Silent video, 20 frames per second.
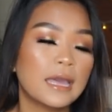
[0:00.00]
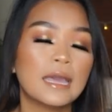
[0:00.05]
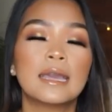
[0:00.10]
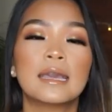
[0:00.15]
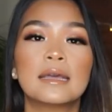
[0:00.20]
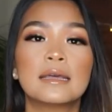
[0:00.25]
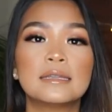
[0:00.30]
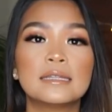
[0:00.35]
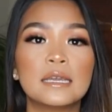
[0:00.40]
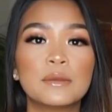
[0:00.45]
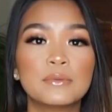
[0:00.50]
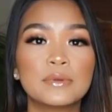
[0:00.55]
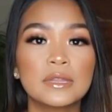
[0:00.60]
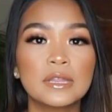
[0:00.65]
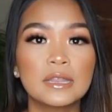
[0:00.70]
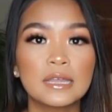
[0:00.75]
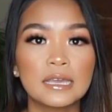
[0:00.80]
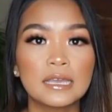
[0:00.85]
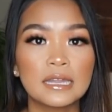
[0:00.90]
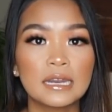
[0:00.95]
and I really
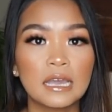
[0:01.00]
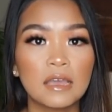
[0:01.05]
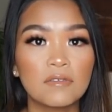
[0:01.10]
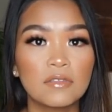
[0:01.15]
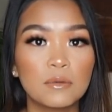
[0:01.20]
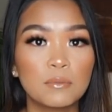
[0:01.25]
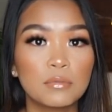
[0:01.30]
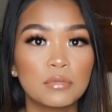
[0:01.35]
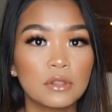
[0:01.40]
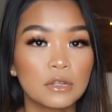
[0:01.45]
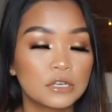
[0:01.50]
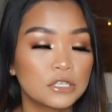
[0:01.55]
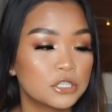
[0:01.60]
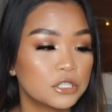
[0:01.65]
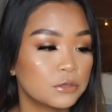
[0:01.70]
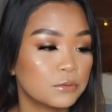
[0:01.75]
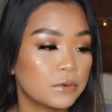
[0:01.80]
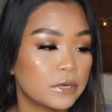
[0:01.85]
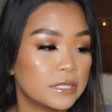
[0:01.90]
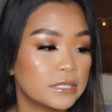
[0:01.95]
like it. I have the
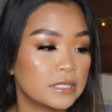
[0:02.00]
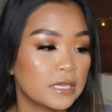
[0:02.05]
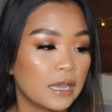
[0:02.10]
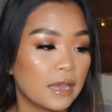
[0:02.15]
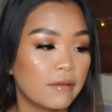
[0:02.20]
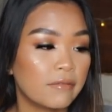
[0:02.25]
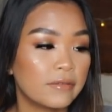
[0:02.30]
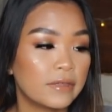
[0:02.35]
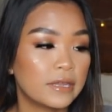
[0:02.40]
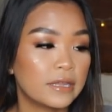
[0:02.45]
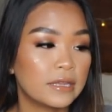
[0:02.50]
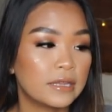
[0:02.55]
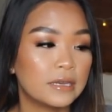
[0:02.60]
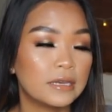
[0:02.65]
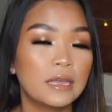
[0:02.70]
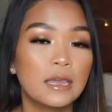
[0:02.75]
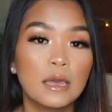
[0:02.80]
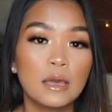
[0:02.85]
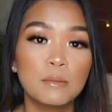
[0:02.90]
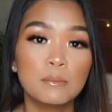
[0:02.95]
larger ones. I have it
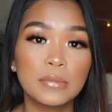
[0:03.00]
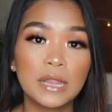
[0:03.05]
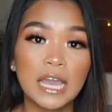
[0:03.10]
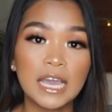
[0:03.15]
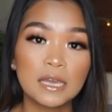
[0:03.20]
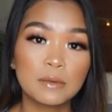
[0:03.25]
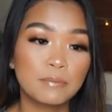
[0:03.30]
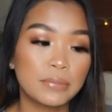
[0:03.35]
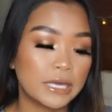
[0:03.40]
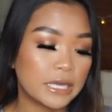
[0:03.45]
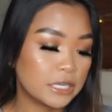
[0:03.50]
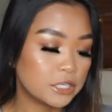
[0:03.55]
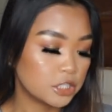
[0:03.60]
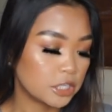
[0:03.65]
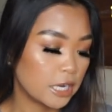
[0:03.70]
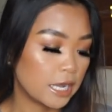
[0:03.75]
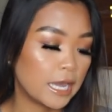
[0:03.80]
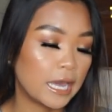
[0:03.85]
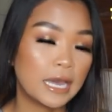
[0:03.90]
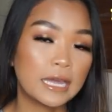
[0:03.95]
in black, beige,
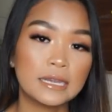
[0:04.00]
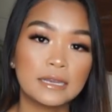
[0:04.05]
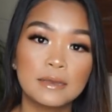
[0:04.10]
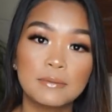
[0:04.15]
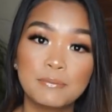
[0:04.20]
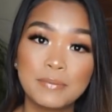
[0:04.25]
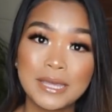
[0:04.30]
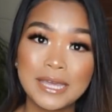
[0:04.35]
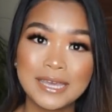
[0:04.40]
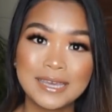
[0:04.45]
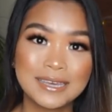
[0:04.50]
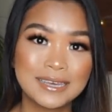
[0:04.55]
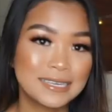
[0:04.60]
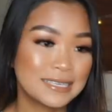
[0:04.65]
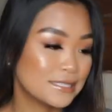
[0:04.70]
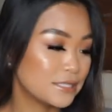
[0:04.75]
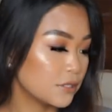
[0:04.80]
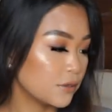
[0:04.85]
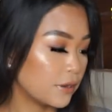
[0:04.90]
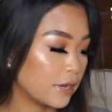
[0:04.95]
and pink,
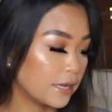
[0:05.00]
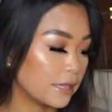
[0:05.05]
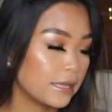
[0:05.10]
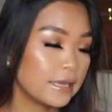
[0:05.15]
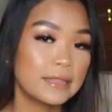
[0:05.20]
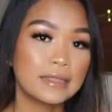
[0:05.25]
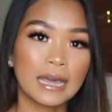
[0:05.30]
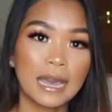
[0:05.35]
so I like